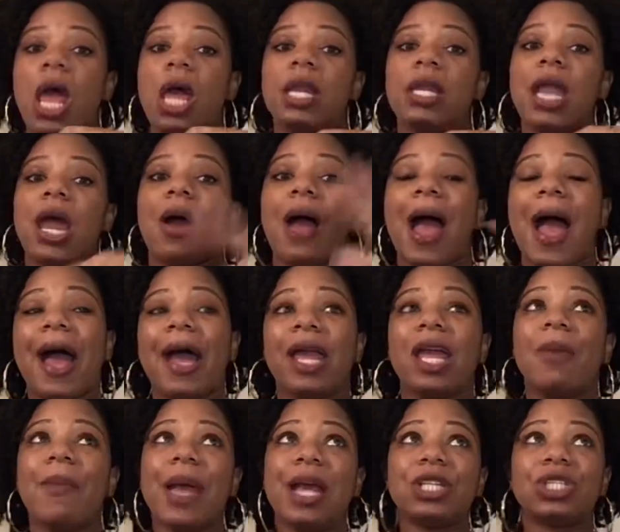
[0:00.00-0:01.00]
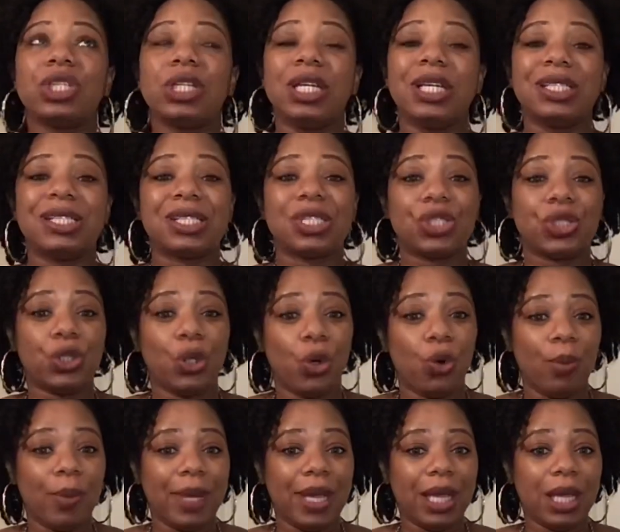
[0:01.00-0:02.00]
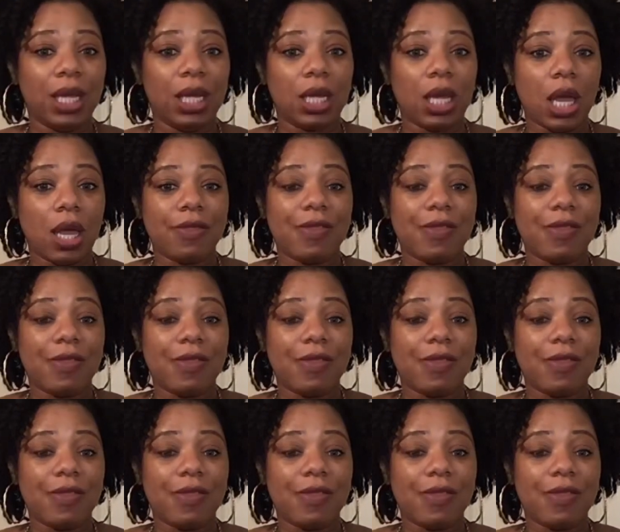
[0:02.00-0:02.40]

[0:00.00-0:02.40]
Now, I am actually assuming